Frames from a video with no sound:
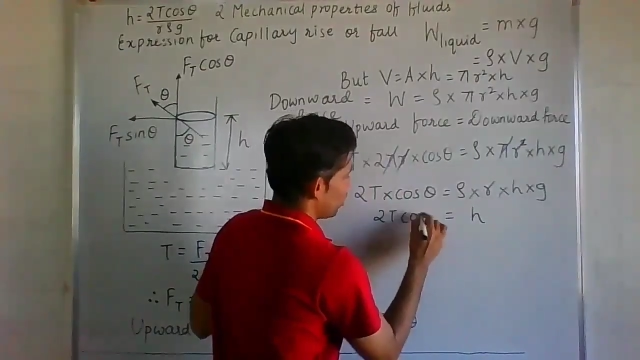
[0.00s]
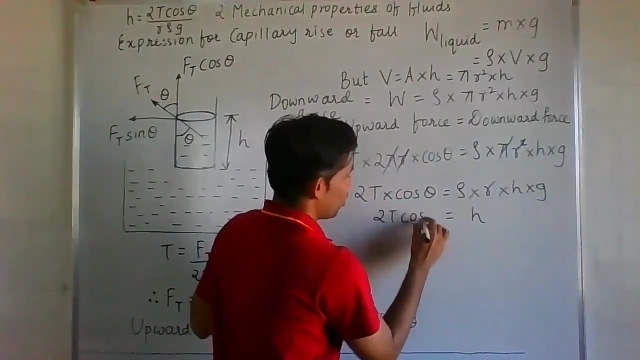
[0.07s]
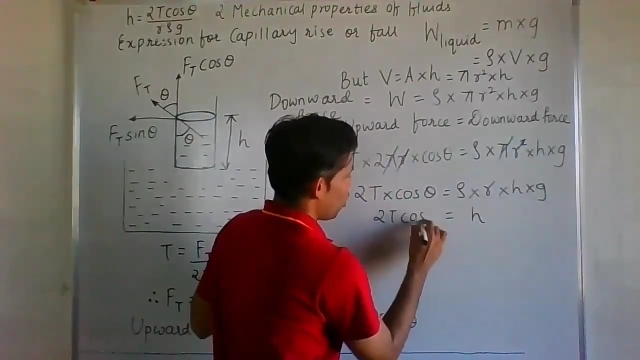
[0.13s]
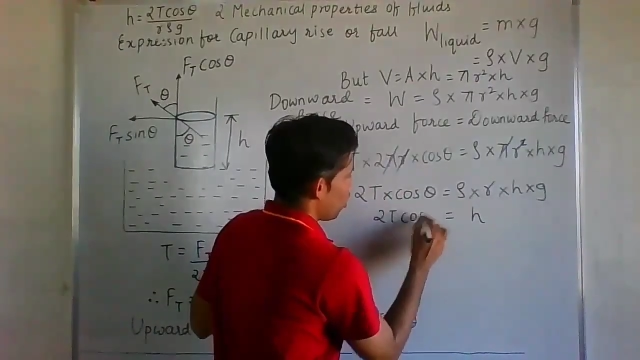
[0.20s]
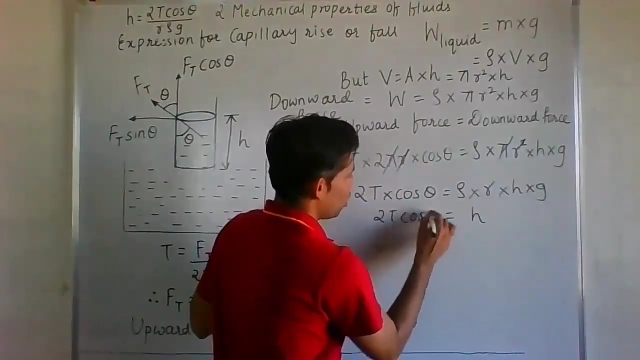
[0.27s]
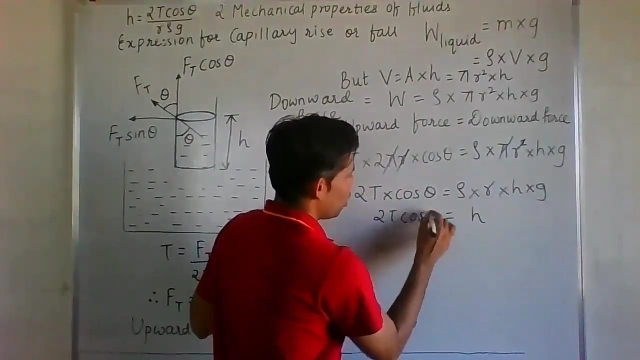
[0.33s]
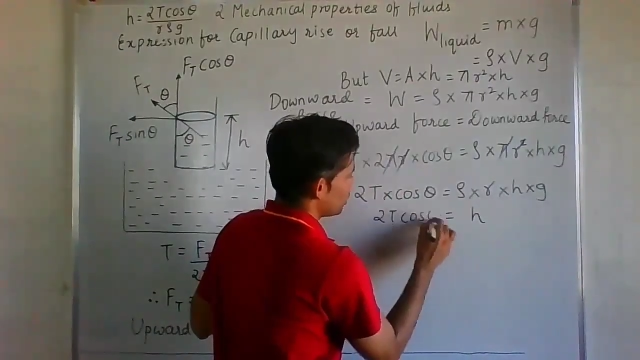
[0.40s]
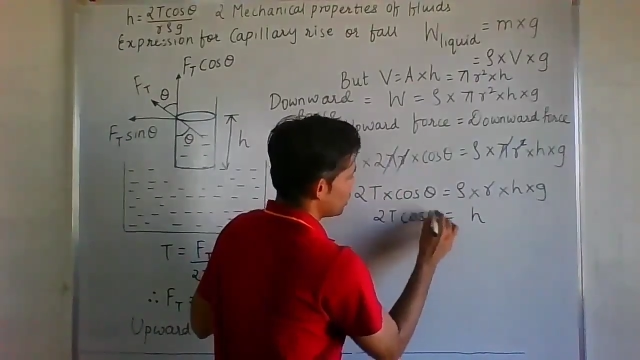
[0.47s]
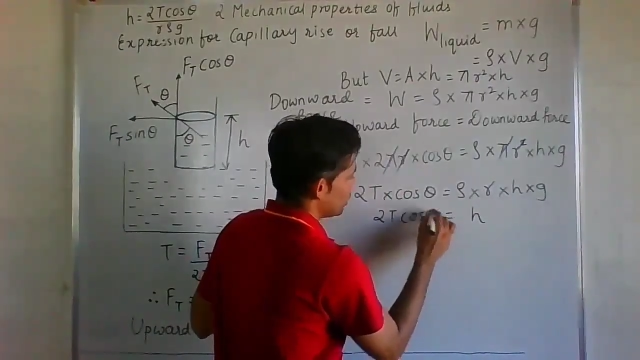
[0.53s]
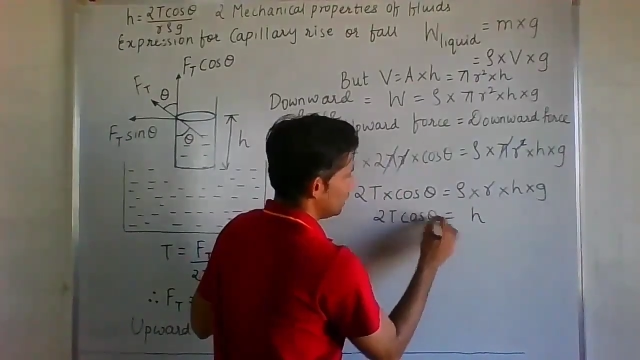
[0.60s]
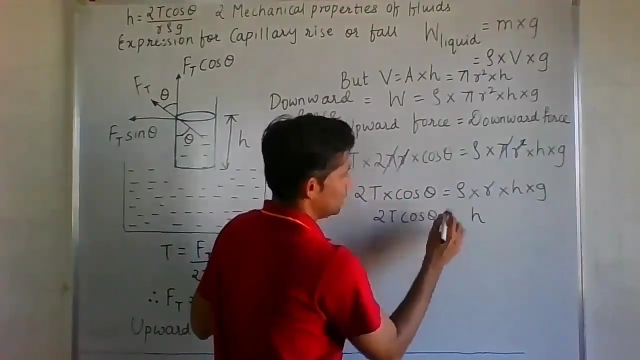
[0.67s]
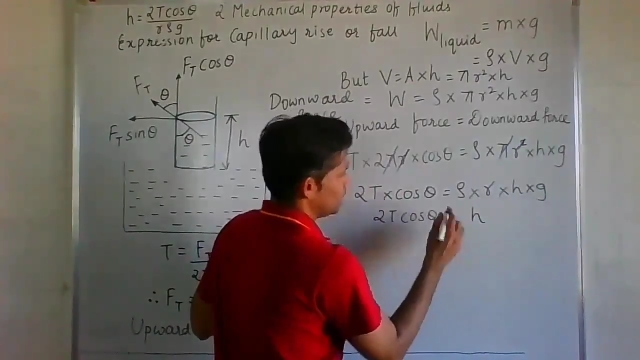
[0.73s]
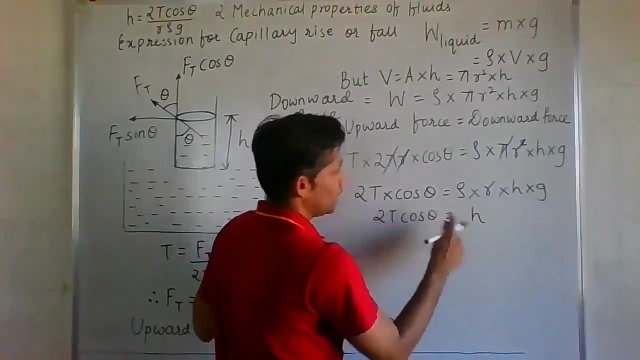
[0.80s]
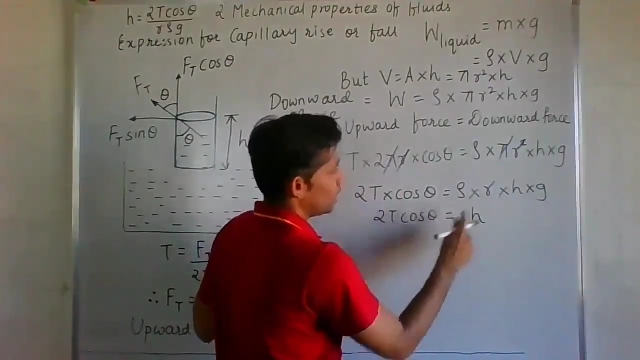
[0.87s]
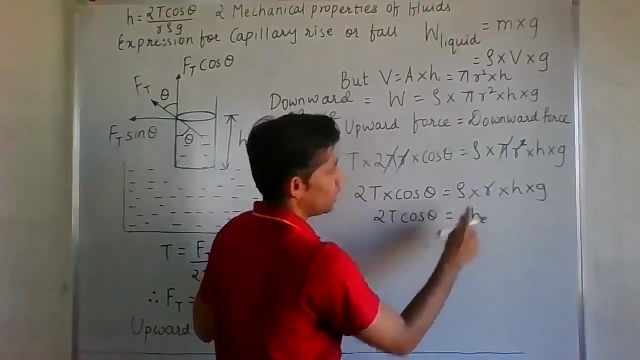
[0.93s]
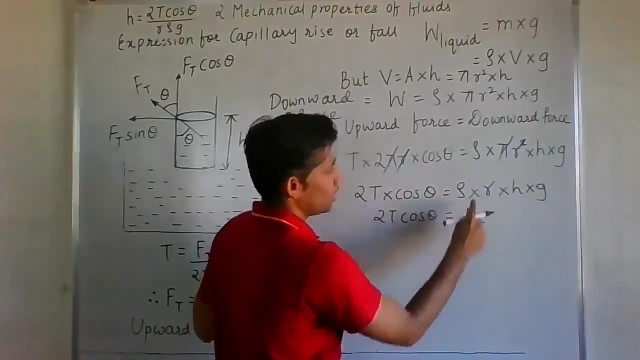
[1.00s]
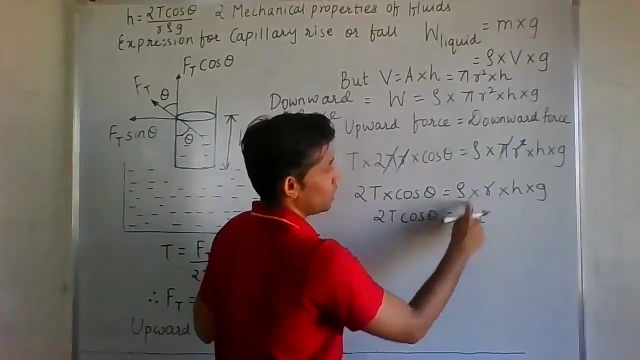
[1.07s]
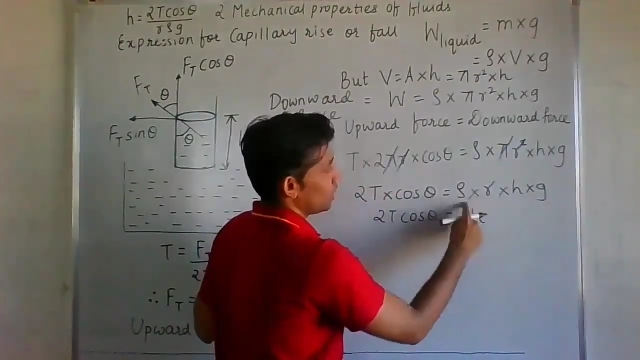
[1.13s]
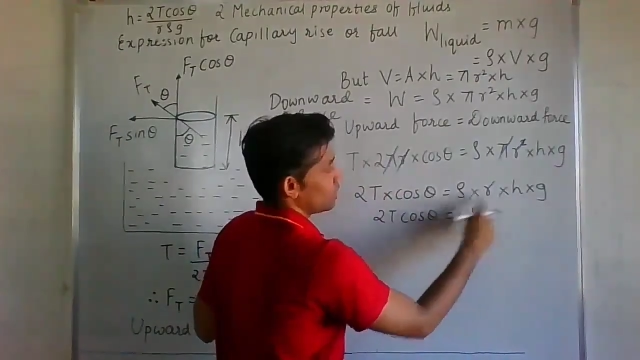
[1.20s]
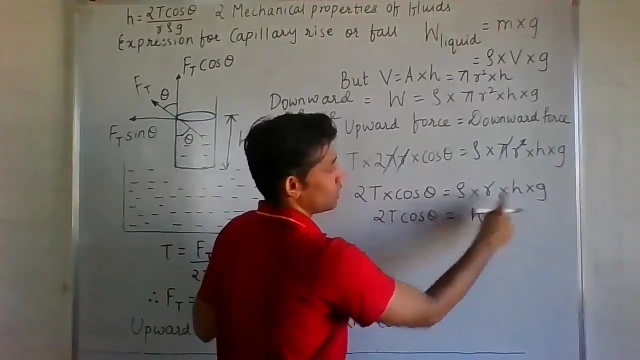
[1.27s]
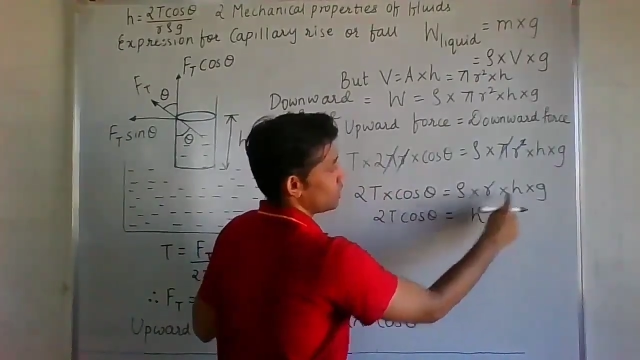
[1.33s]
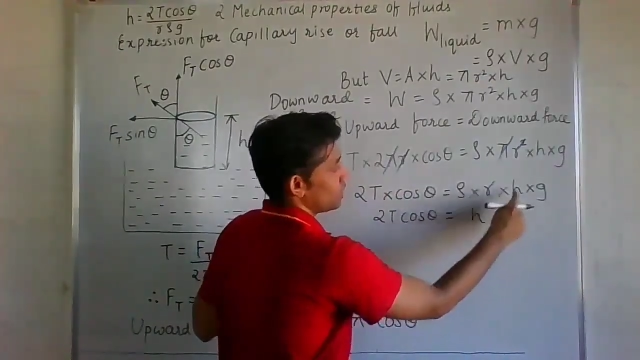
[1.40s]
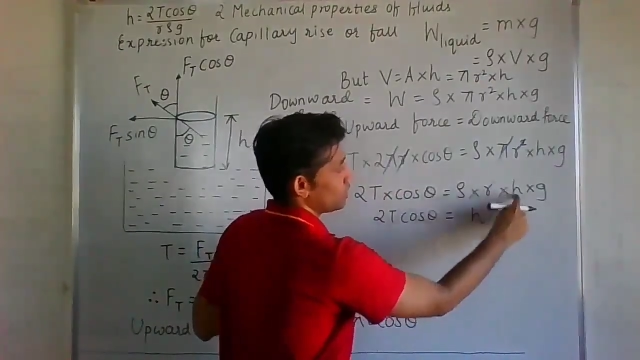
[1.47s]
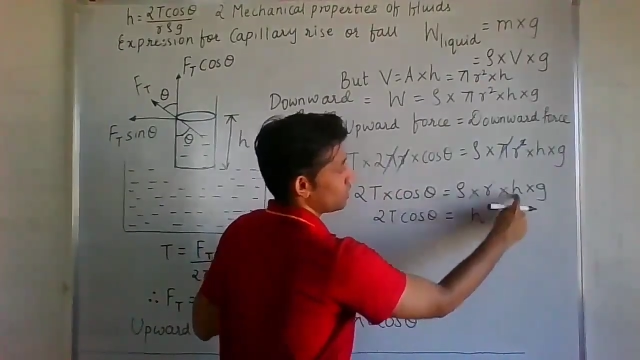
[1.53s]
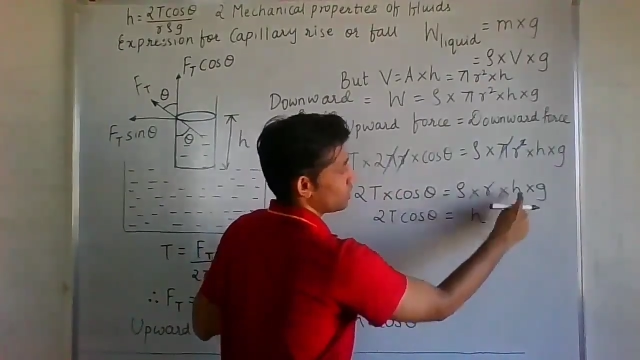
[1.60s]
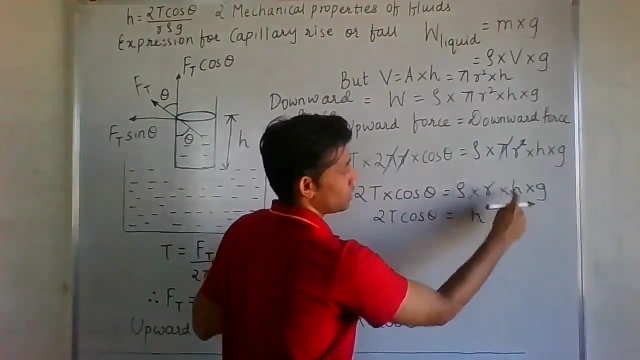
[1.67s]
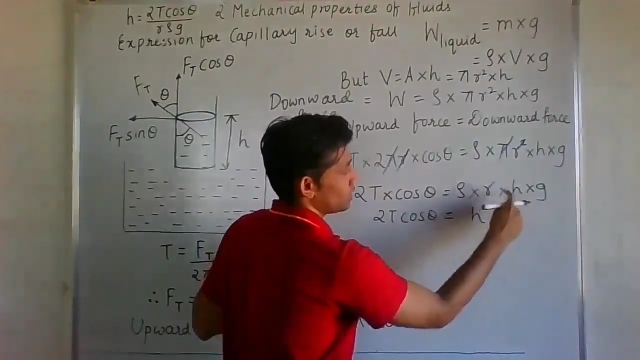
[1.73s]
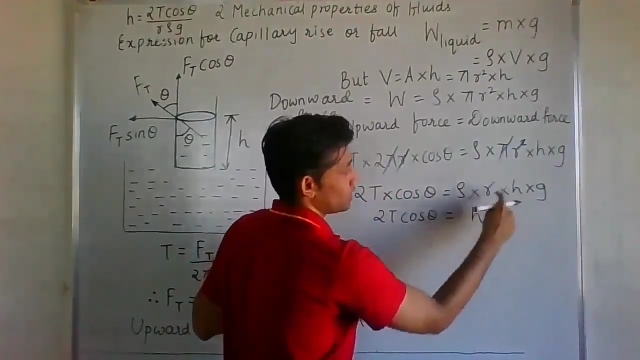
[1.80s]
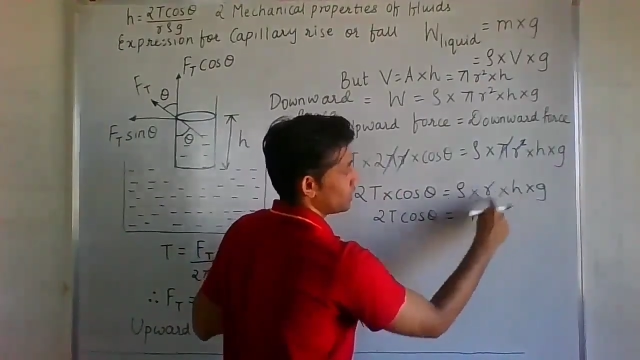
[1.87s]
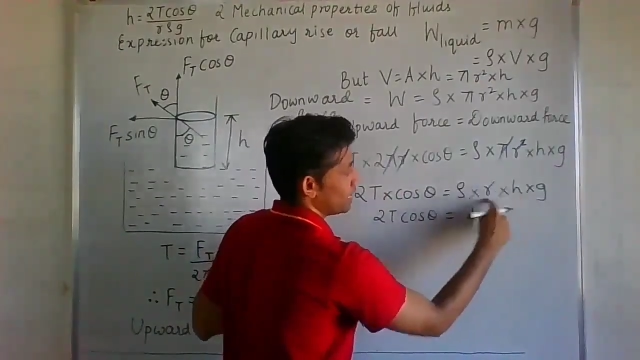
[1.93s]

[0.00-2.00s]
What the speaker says: cos theta. This